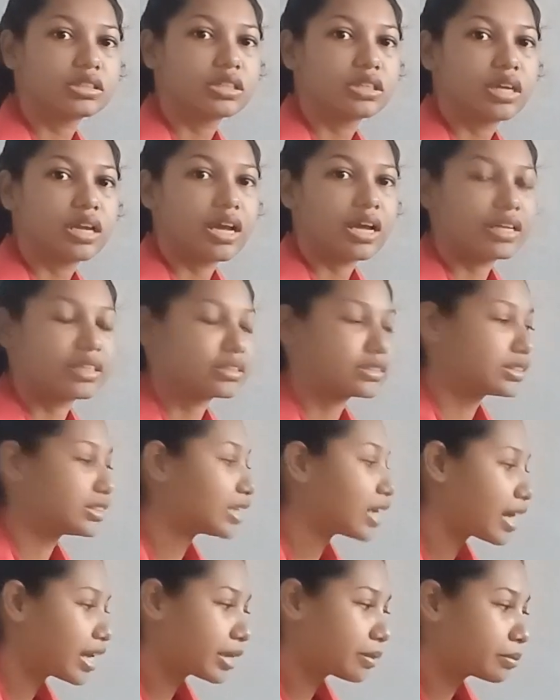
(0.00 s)
and
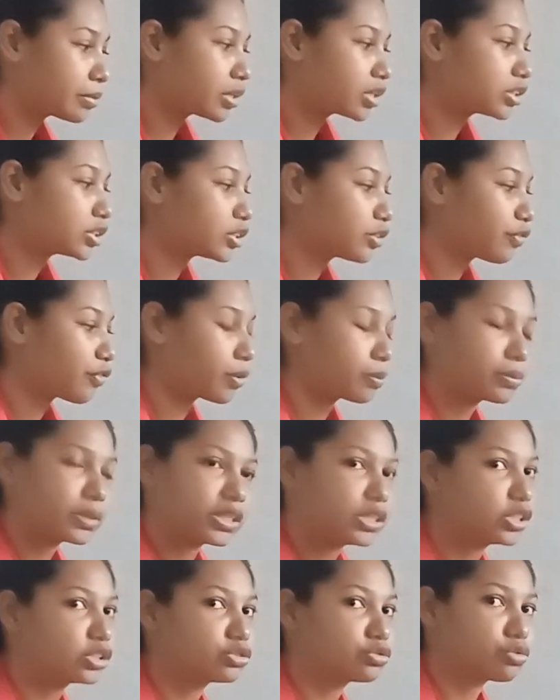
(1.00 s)
diamonds from these
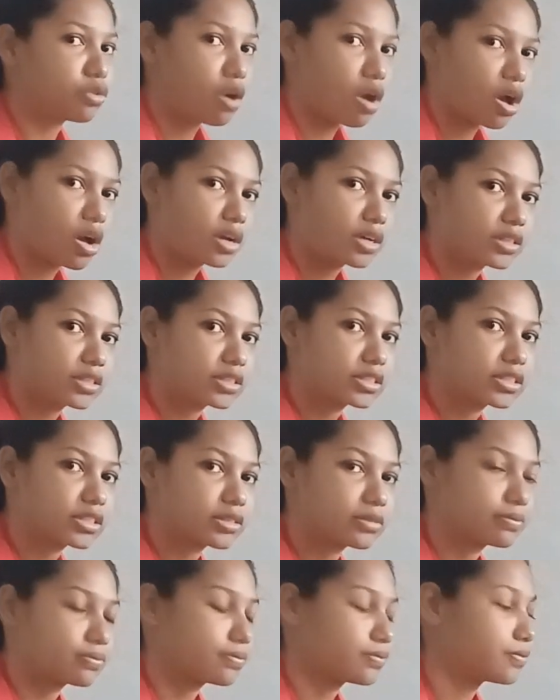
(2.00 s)
rocks.
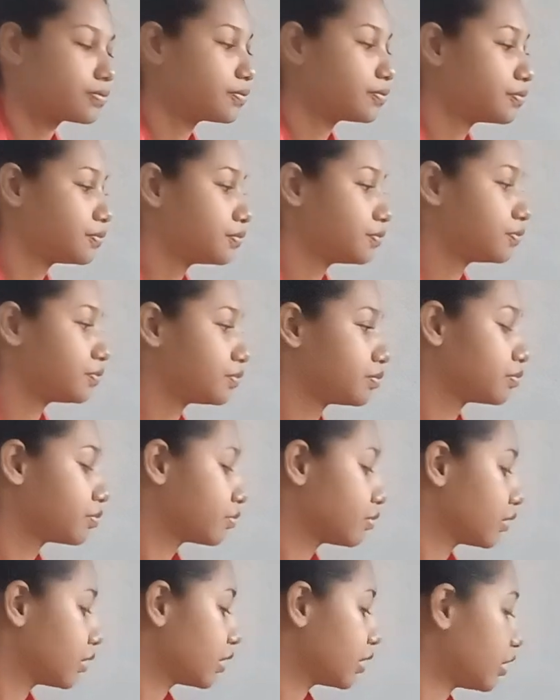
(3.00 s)

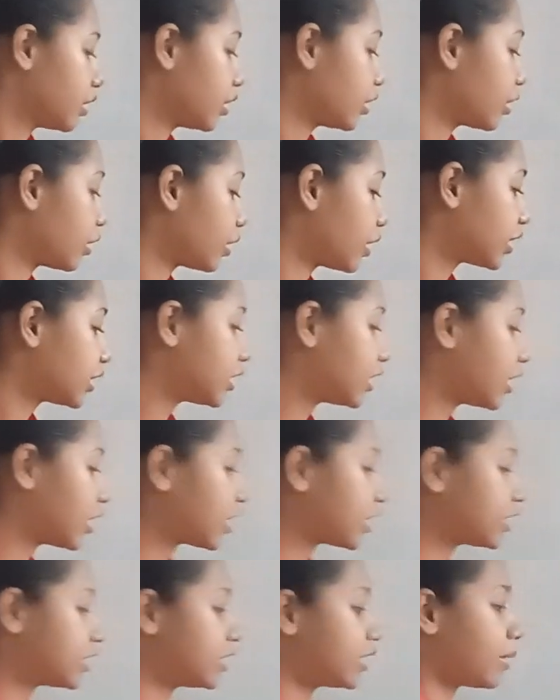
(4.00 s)
Now let's take a
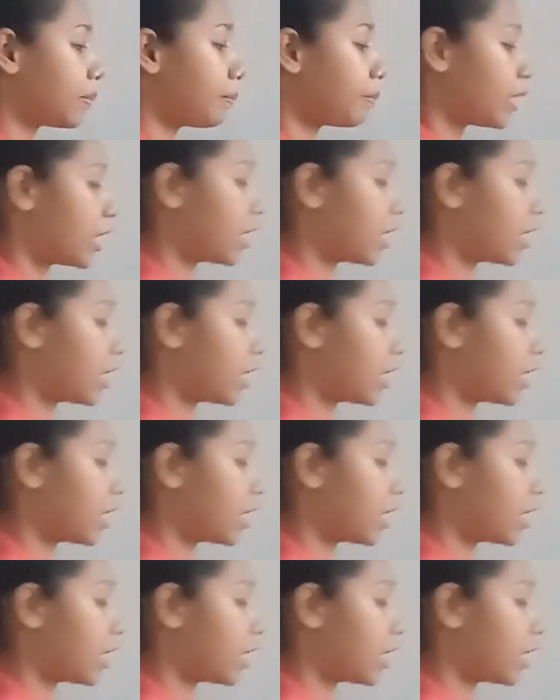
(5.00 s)
step back